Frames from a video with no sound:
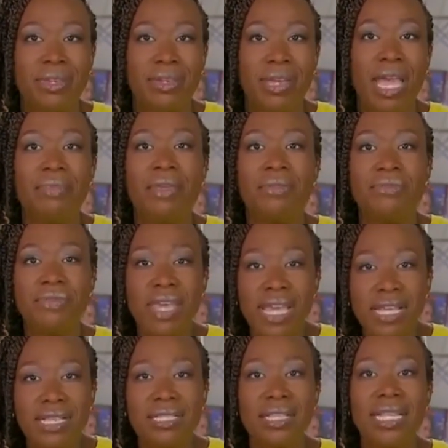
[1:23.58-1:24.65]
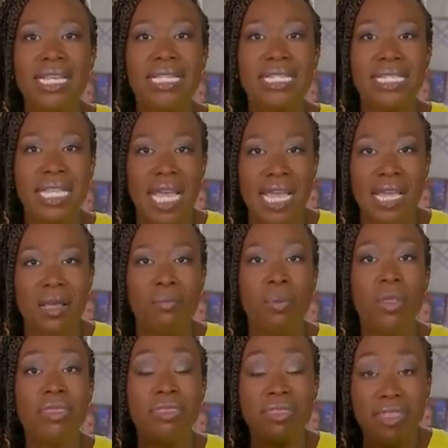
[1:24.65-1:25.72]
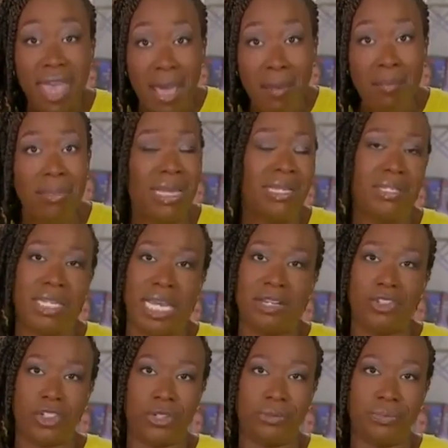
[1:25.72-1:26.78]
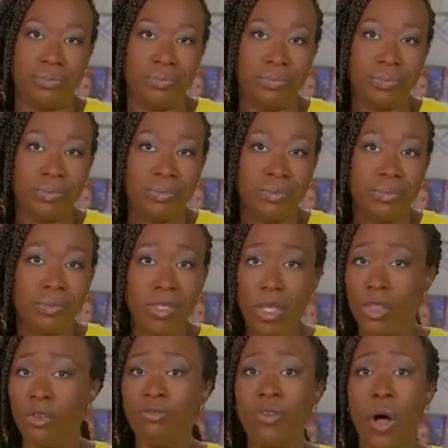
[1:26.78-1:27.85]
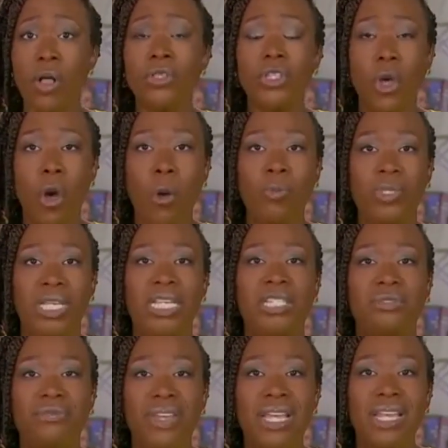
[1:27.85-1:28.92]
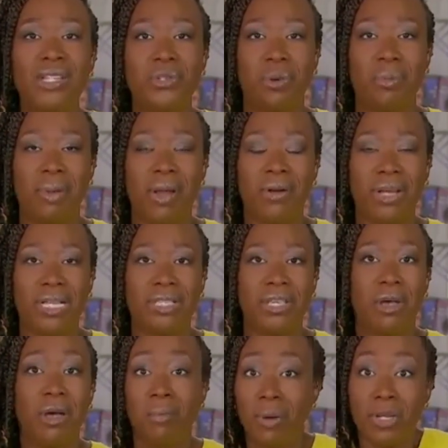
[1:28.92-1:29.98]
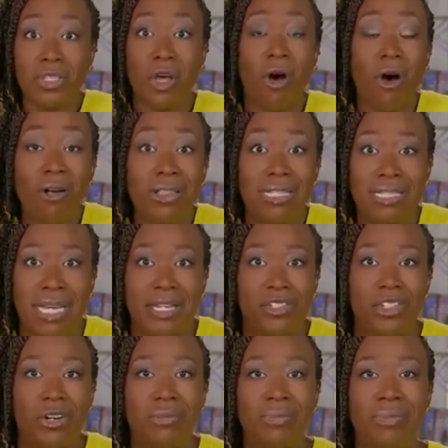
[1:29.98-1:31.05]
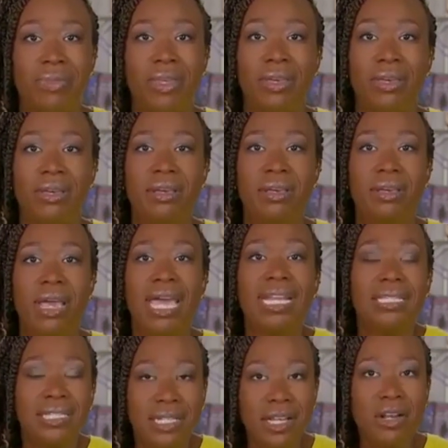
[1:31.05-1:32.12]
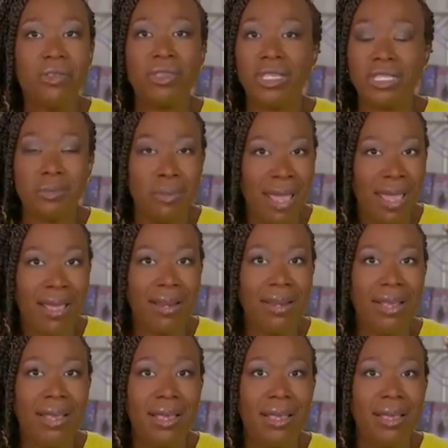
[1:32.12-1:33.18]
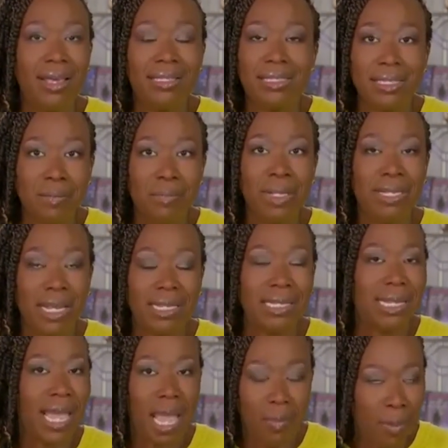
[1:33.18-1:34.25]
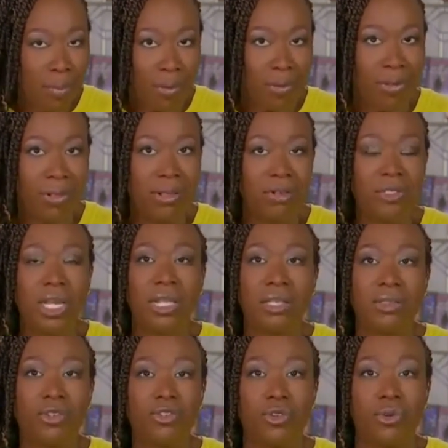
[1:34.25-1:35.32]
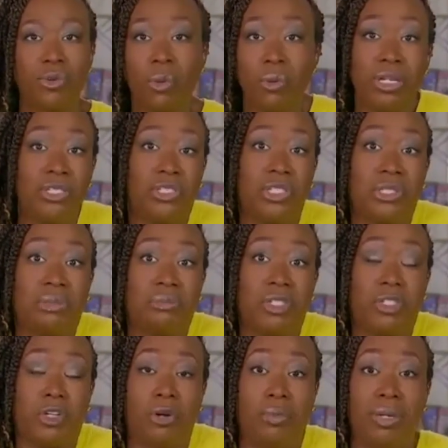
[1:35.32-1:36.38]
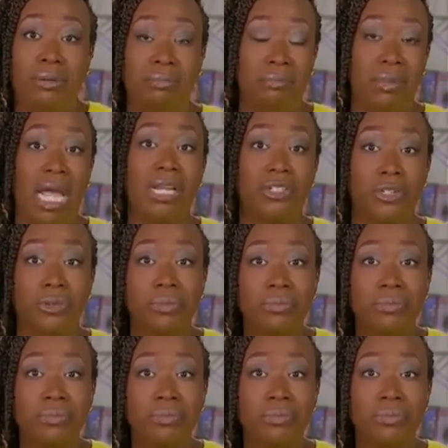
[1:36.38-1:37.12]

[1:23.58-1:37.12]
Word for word: And the things that he's saying put them in danger. The false hopes that he's feeding to Americans put us all in danger. And it's clear that this man is simply not capable of telling the truth, or he's just determined not to.